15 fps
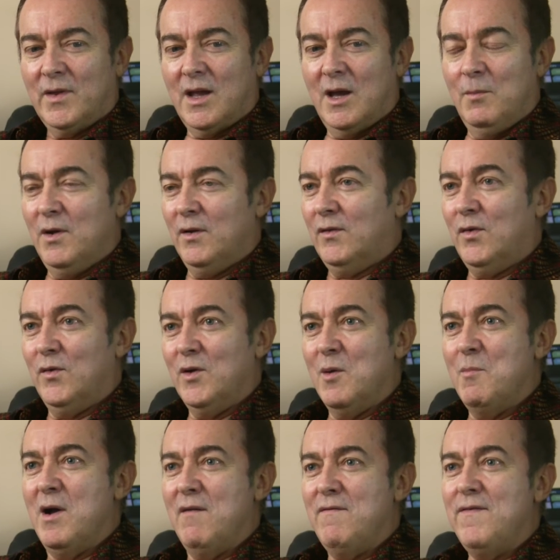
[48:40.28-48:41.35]
I'm not talking
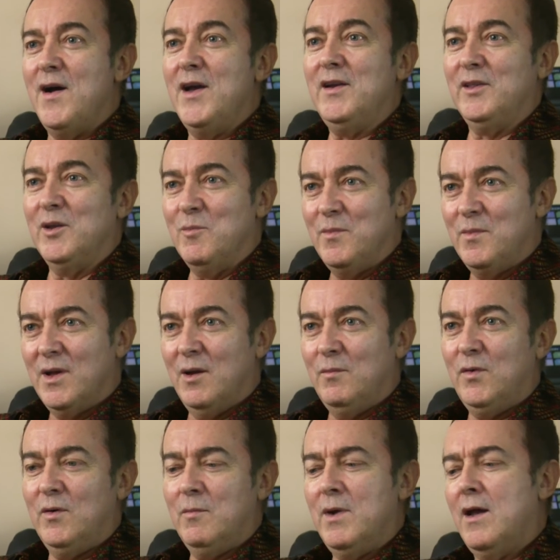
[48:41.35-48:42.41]
about fighting them. I'm
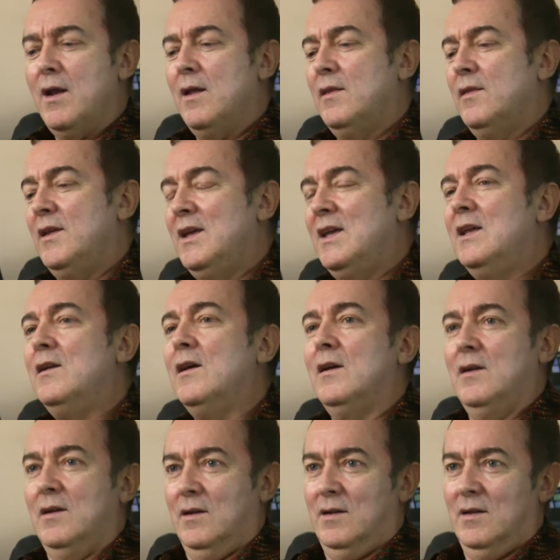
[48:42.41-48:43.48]
talking about the inner,
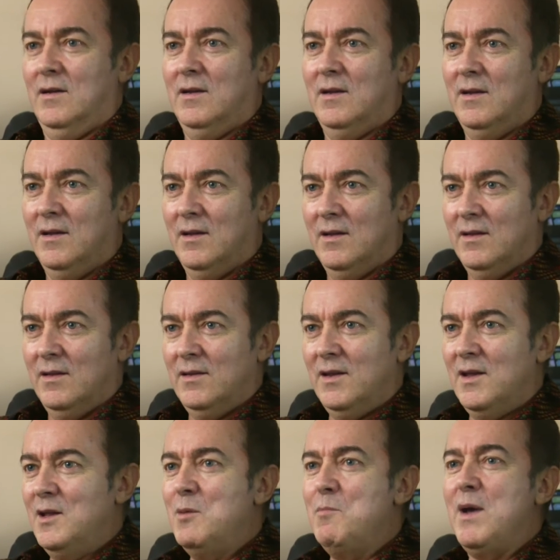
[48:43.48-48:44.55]
the
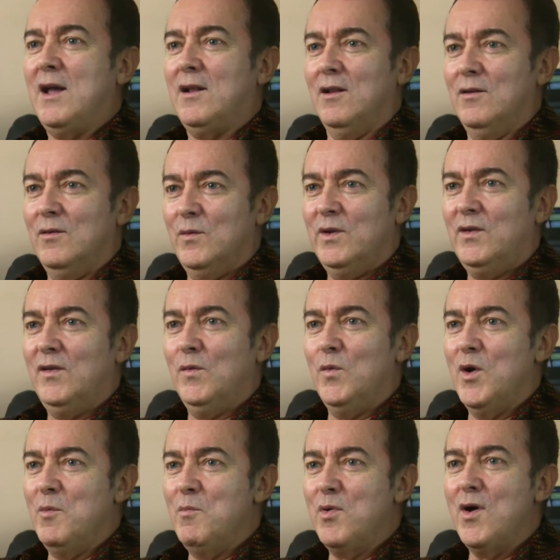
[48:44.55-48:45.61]
inner battle, which is
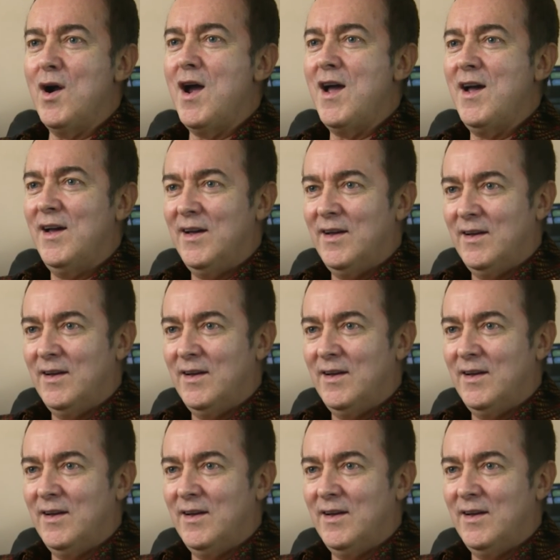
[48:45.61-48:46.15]
one prior,